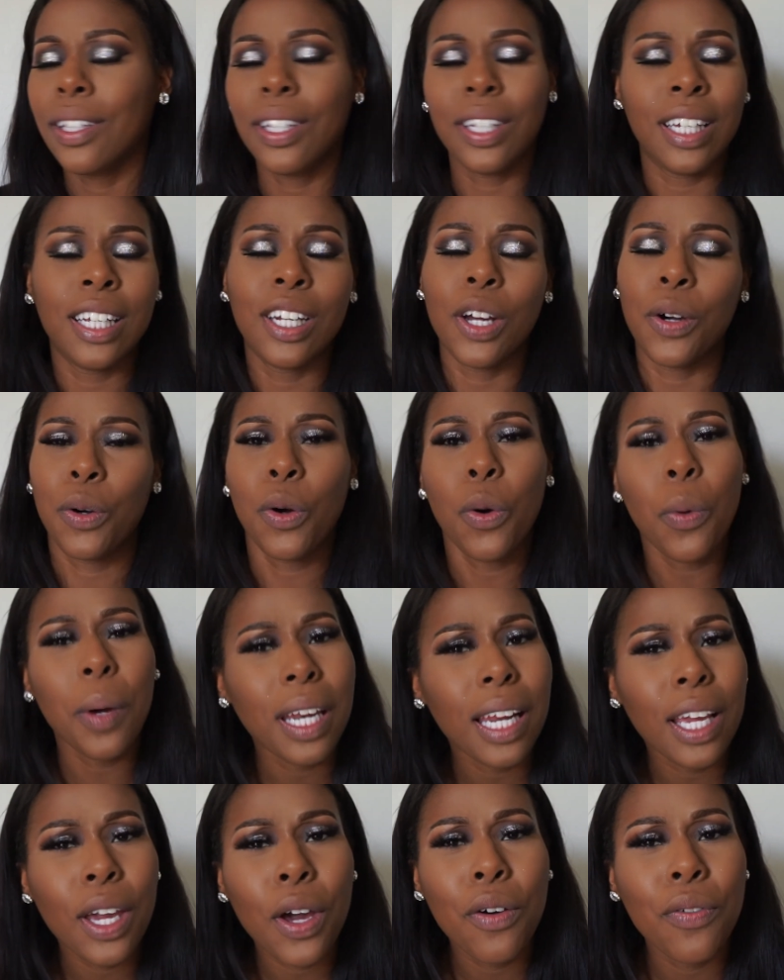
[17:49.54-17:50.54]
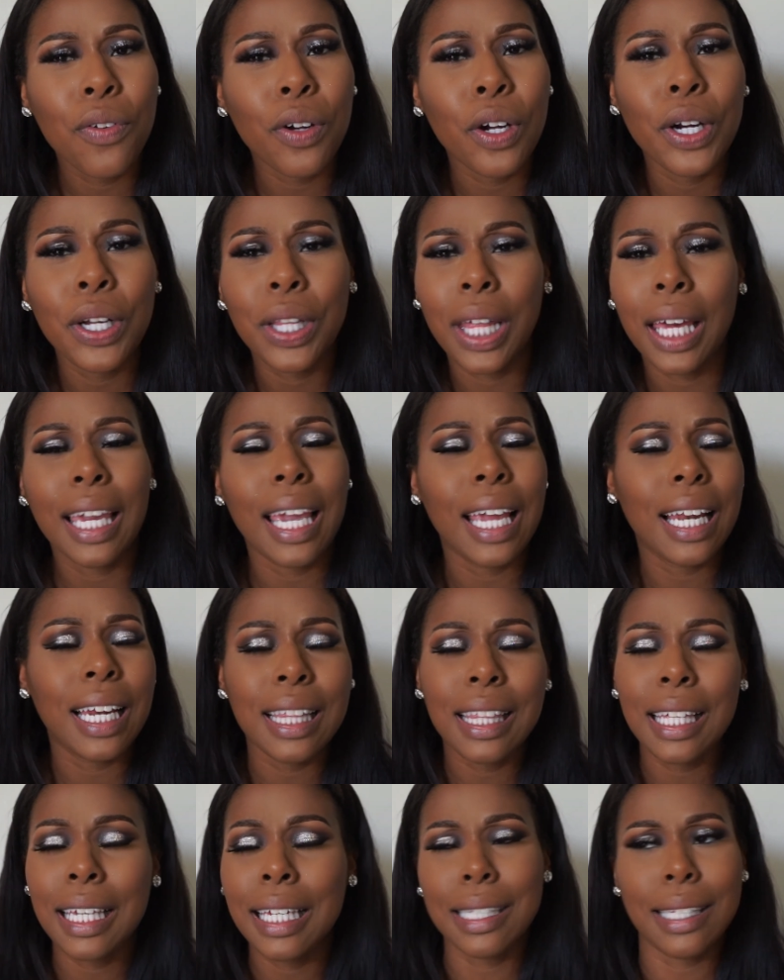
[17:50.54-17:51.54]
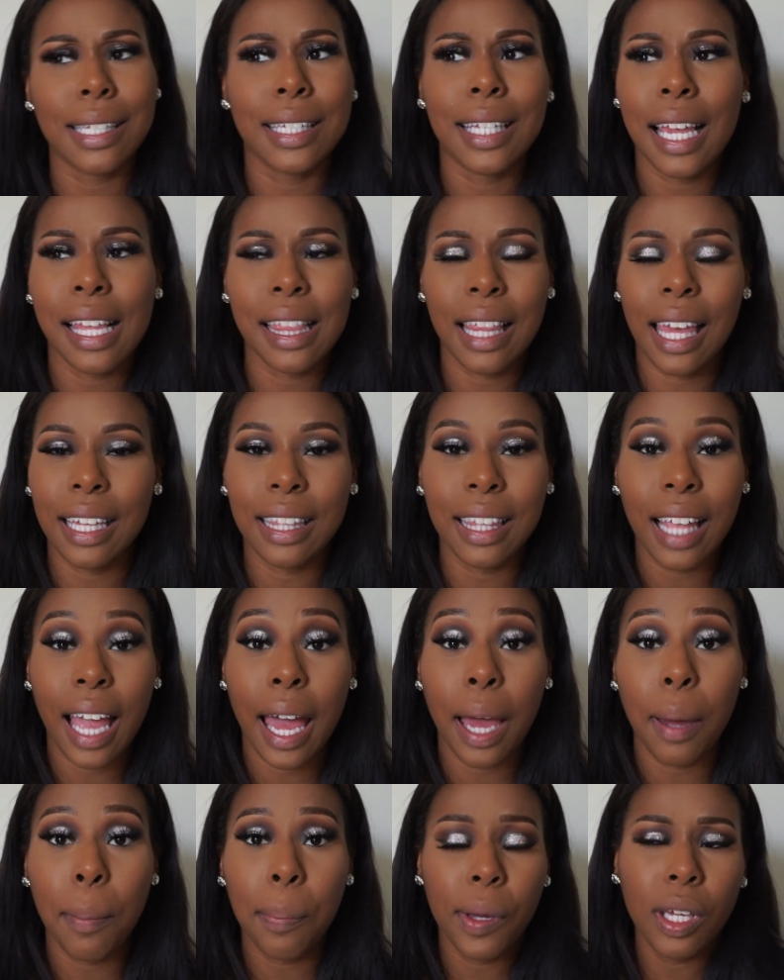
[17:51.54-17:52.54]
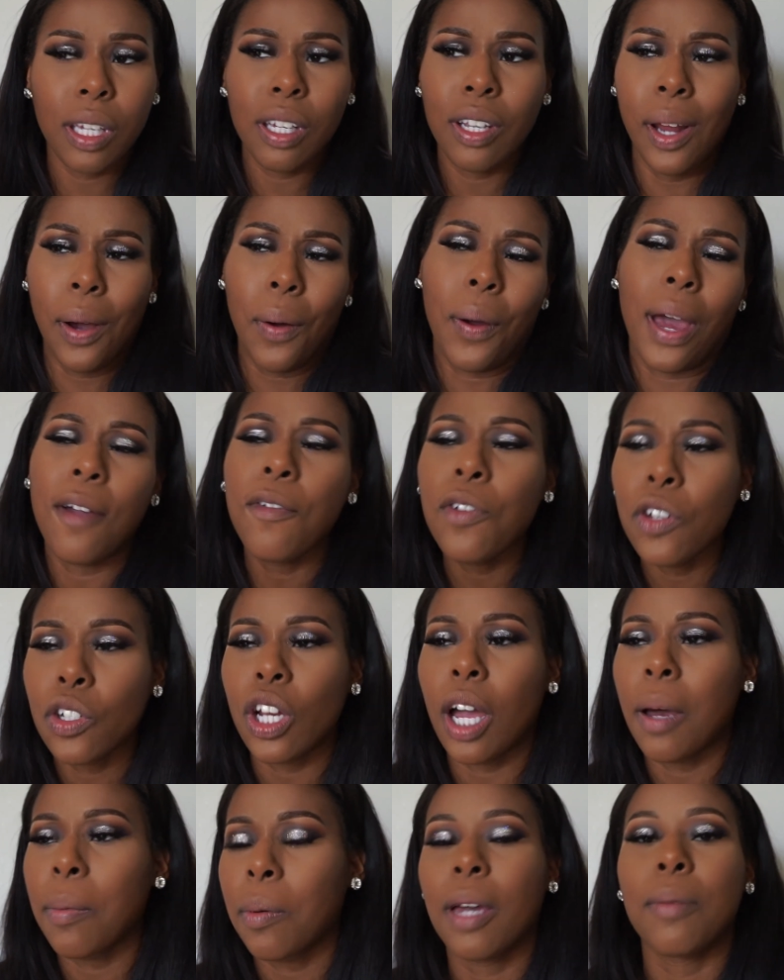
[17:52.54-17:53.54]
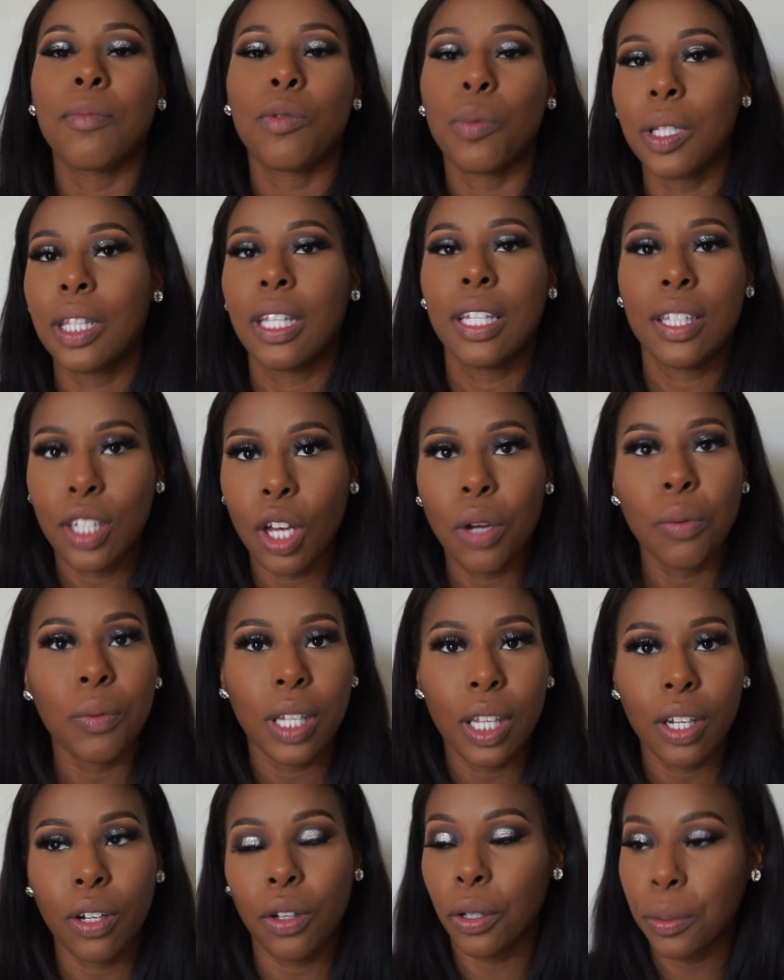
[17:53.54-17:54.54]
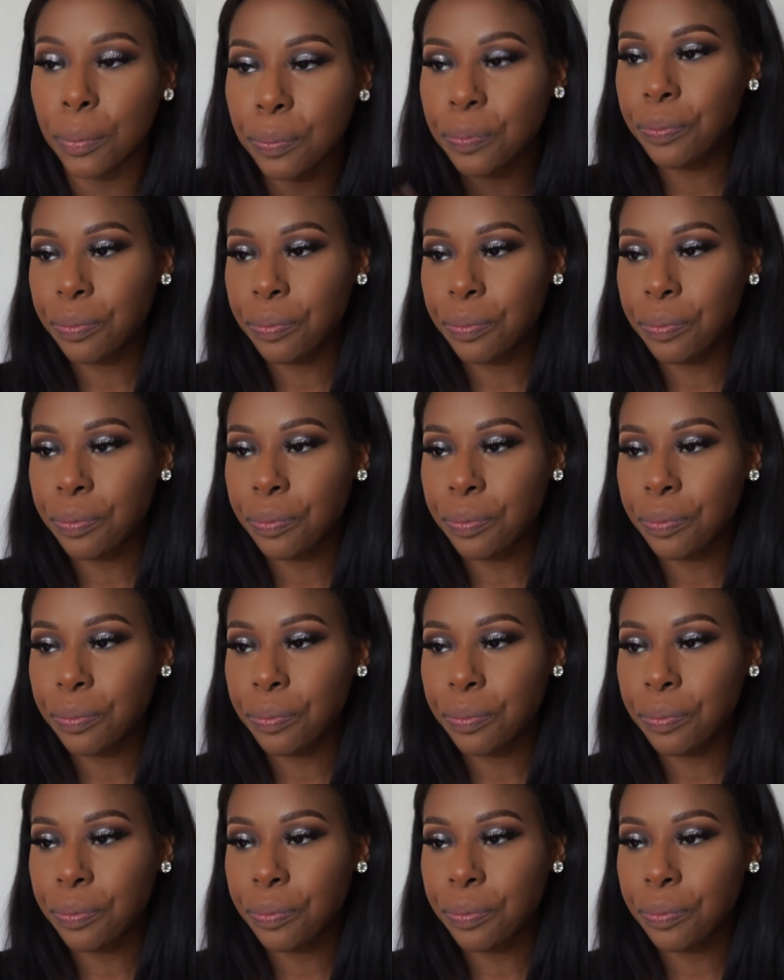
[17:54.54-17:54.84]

you know, quitting over, like, anything insane like that. But, you know, every job comes with its own little